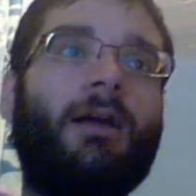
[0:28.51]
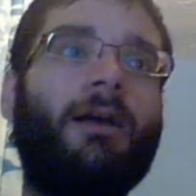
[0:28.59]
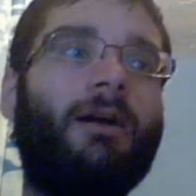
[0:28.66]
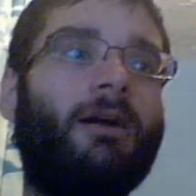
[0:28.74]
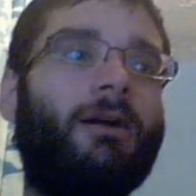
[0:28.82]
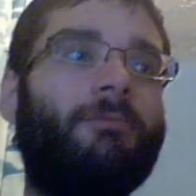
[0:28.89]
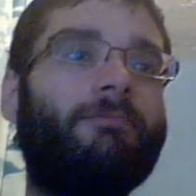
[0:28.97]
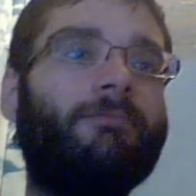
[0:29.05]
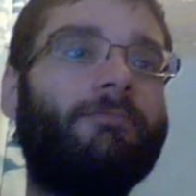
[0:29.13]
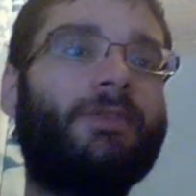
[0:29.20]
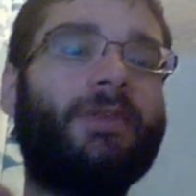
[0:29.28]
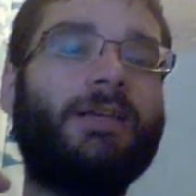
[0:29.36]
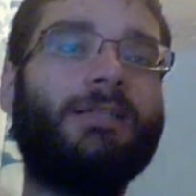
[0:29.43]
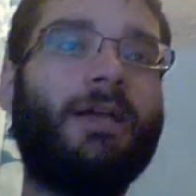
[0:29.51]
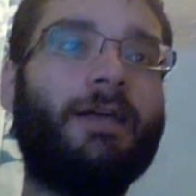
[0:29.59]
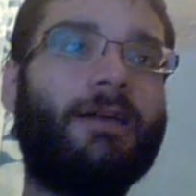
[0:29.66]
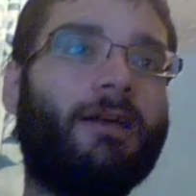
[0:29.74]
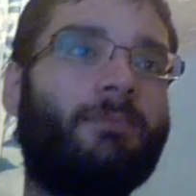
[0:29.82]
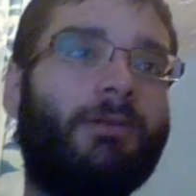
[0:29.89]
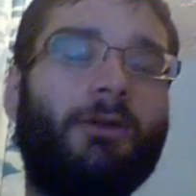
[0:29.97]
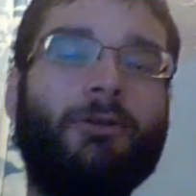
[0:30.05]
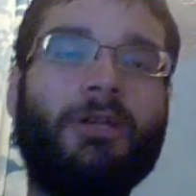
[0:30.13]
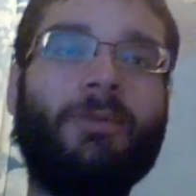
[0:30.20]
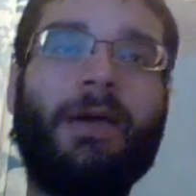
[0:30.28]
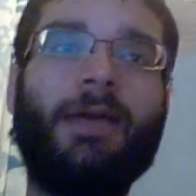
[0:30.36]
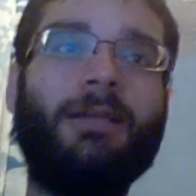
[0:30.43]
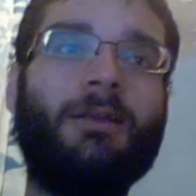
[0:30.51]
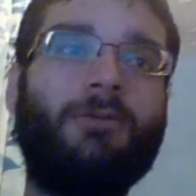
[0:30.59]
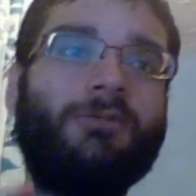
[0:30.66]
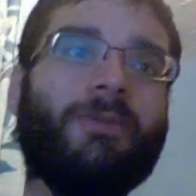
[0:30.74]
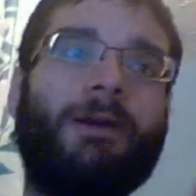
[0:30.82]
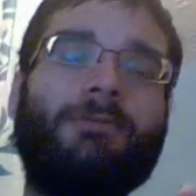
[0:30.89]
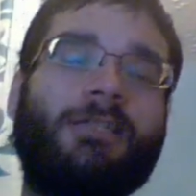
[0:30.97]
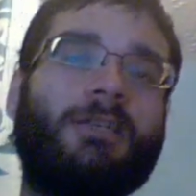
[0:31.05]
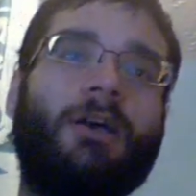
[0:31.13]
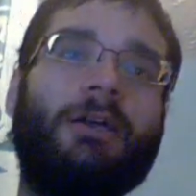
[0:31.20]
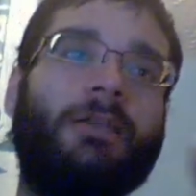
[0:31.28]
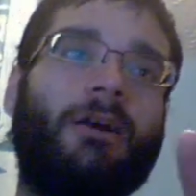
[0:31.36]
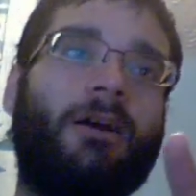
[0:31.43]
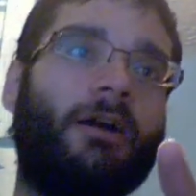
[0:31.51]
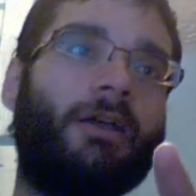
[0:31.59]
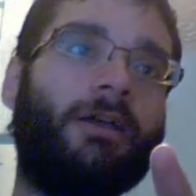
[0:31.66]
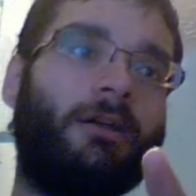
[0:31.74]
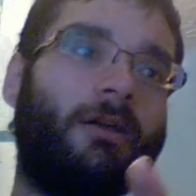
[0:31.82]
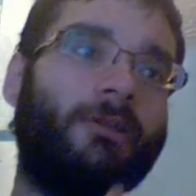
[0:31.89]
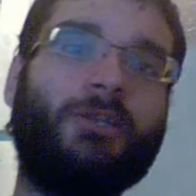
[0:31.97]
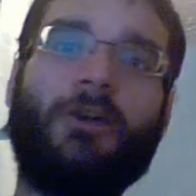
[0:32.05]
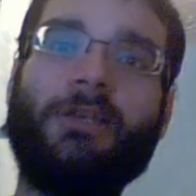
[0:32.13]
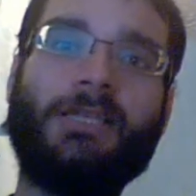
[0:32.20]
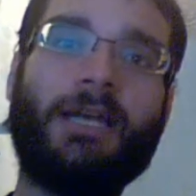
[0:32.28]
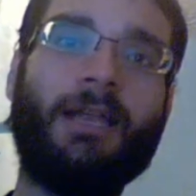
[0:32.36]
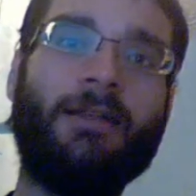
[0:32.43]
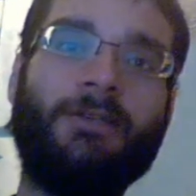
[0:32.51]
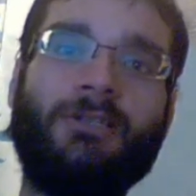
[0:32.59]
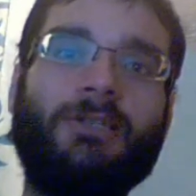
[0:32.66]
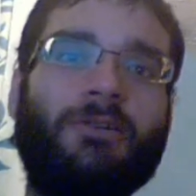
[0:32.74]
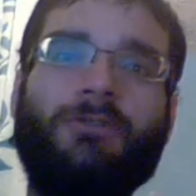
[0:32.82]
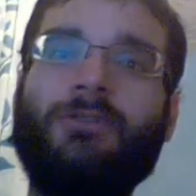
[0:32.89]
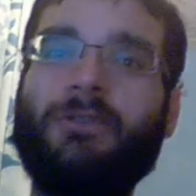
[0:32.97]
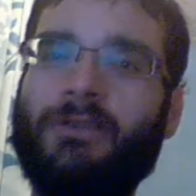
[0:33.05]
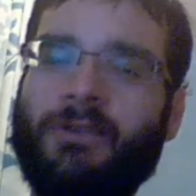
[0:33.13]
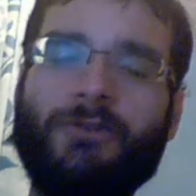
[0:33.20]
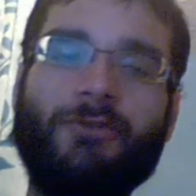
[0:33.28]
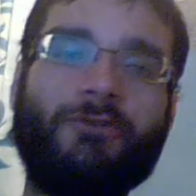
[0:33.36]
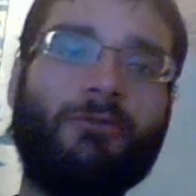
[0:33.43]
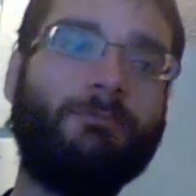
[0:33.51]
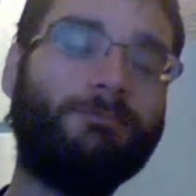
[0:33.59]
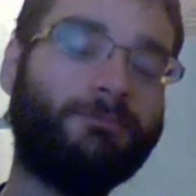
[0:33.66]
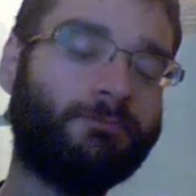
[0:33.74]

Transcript: Things like polonium halos, Mount Sinai, giant skeletons, you know, the usual.